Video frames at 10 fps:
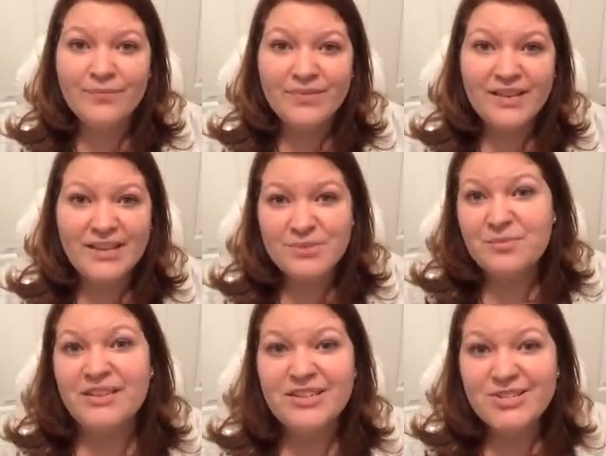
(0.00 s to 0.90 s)
is
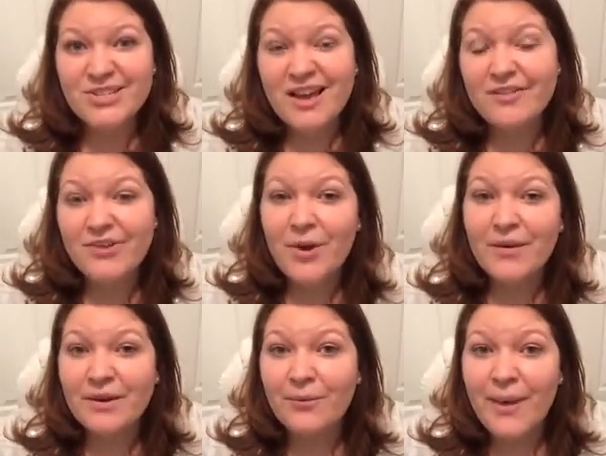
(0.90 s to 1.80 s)
really just kind of
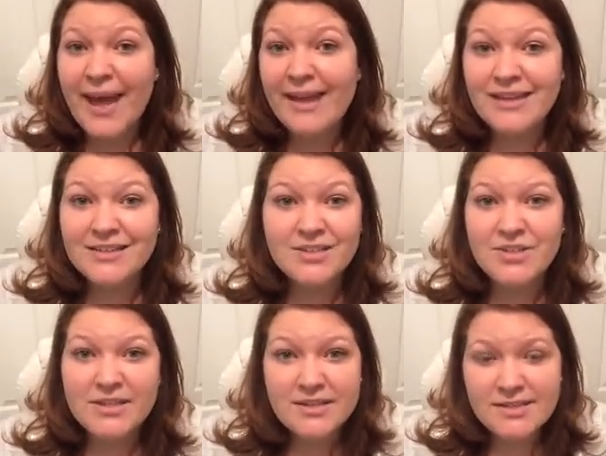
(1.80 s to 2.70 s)
going away.
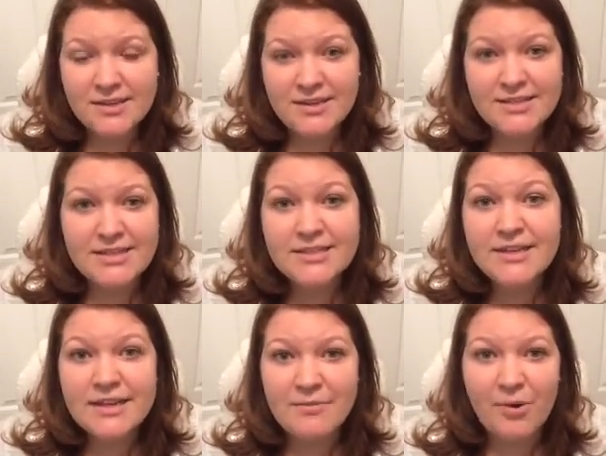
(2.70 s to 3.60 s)
It doesn't exist
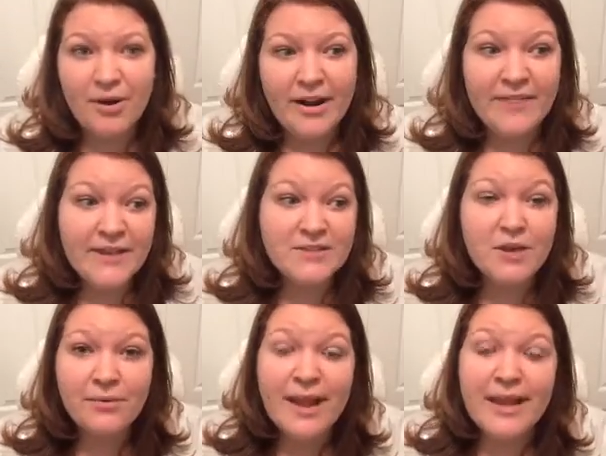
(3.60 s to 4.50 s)
anymore, and that's
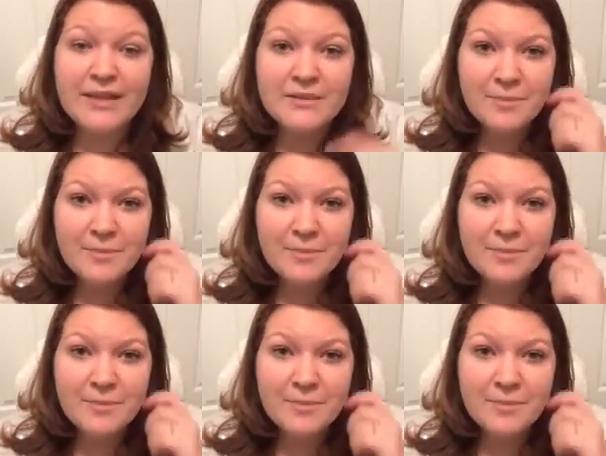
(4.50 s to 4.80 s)
all right.